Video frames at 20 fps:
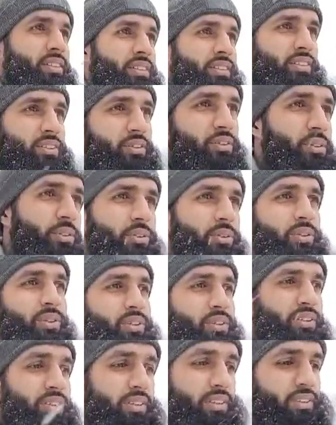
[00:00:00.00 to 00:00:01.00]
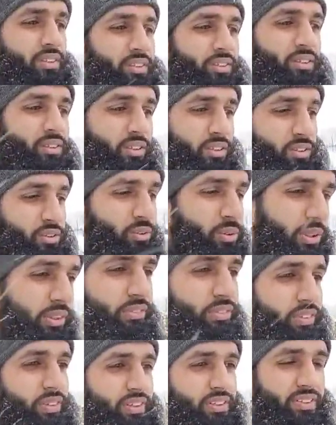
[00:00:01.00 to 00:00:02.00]
So
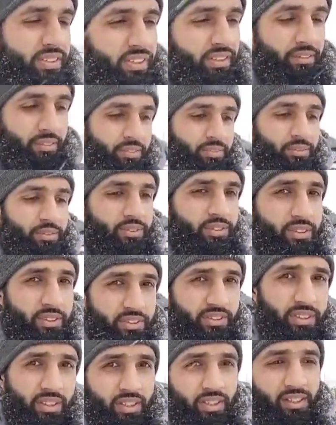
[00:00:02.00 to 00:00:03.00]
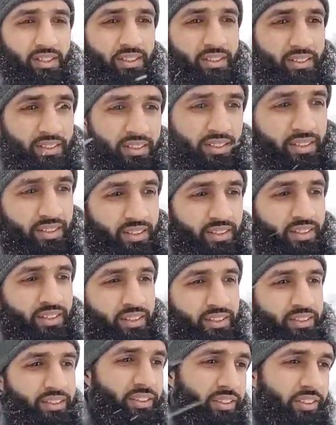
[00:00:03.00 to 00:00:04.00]
23 Nisan, which is
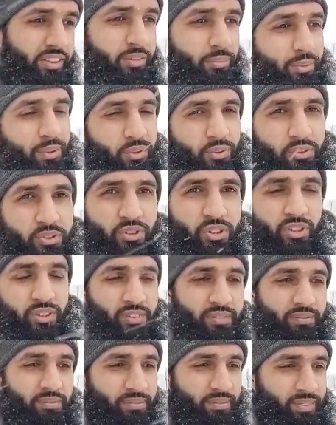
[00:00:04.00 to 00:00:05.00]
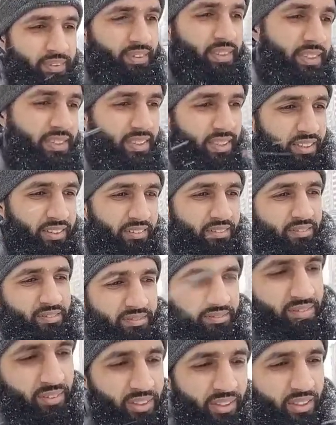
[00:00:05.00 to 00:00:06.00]
23 Nisan,
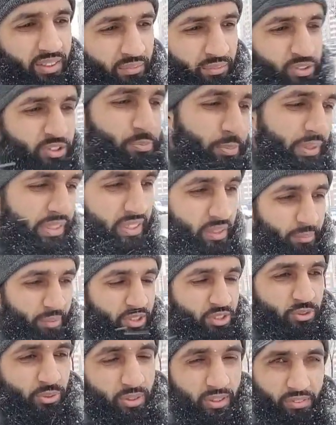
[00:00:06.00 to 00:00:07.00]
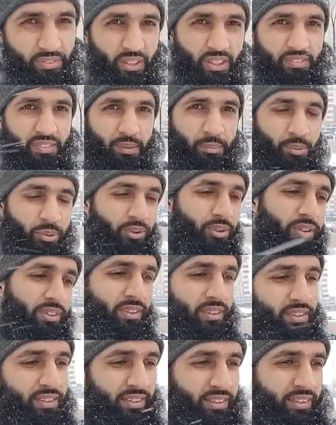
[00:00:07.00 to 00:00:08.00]
which basically means 23rd of April.
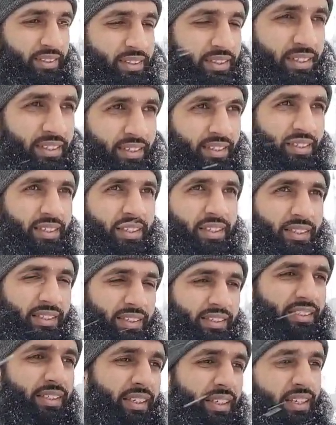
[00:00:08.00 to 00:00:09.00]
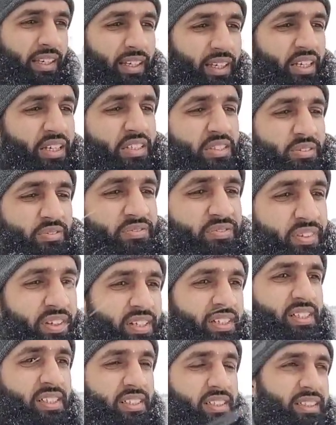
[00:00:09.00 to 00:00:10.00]
It's
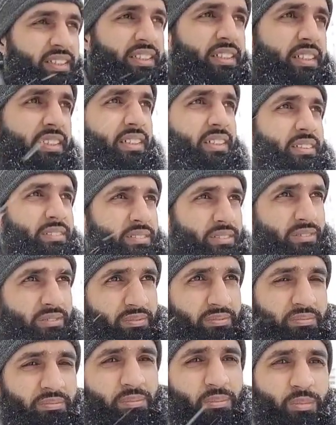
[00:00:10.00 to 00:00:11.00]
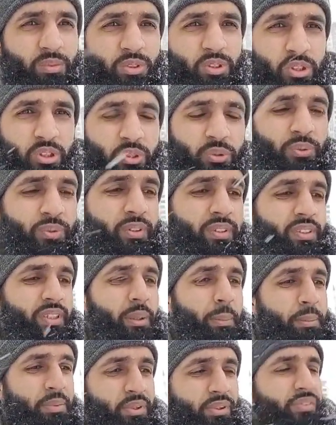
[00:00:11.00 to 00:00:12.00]
fairly new in
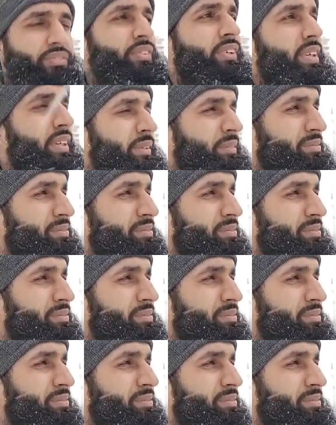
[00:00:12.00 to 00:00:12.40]
terms of